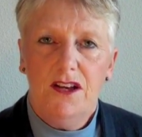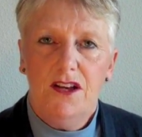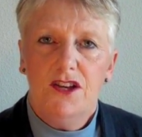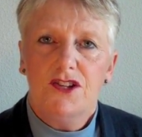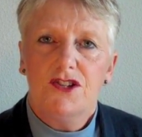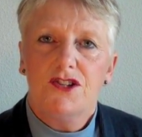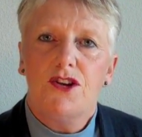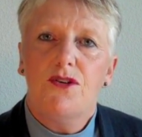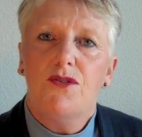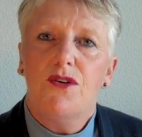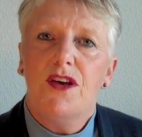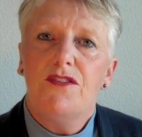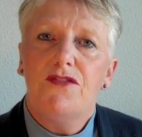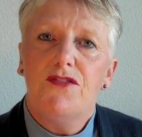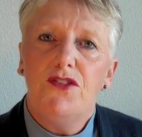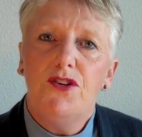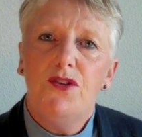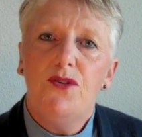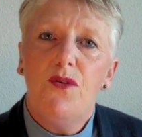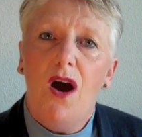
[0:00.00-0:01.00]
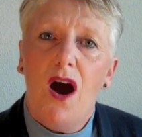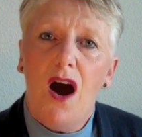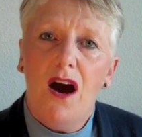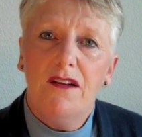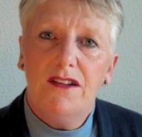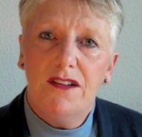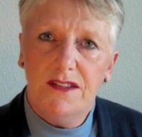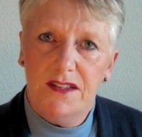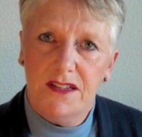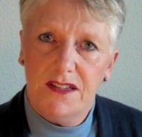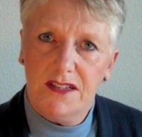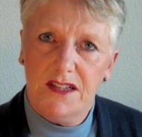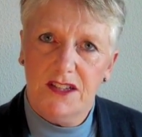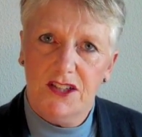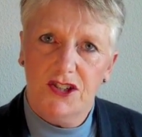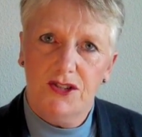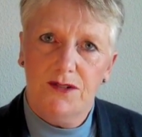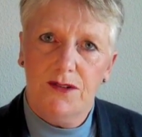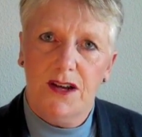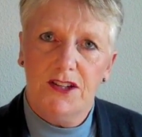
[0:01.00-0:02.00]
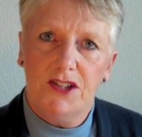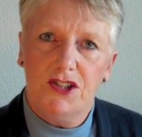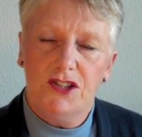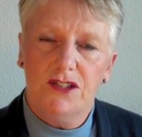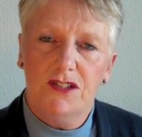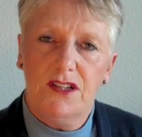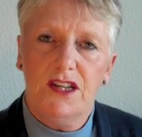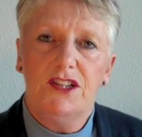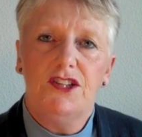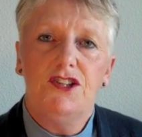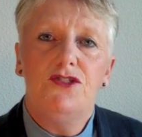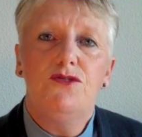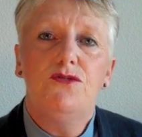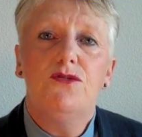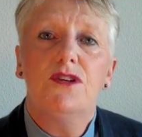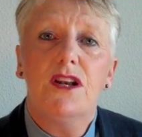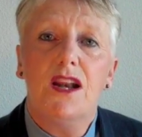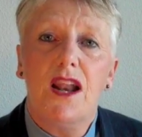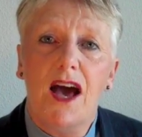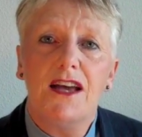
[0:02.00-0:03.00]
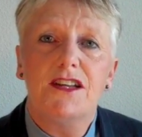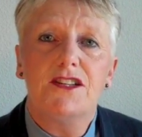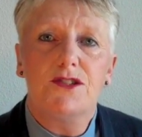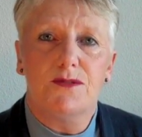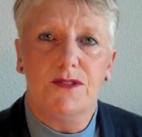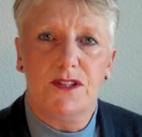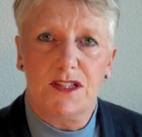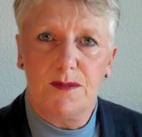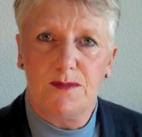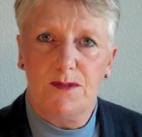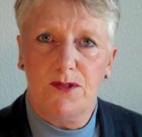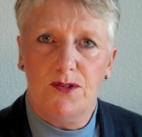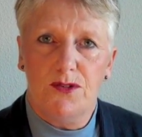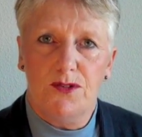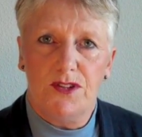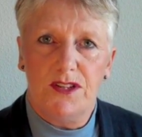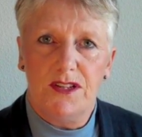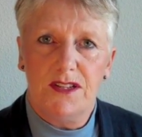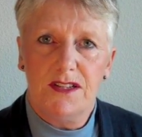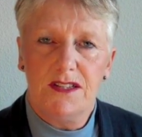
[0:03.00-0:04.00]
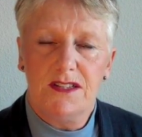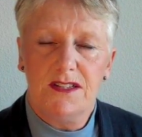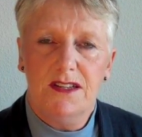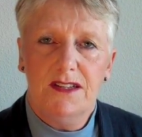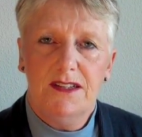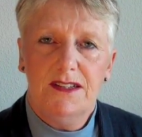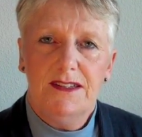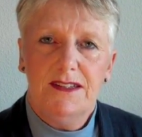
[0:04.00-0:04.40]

So if you are in this situation and you would like to explore this,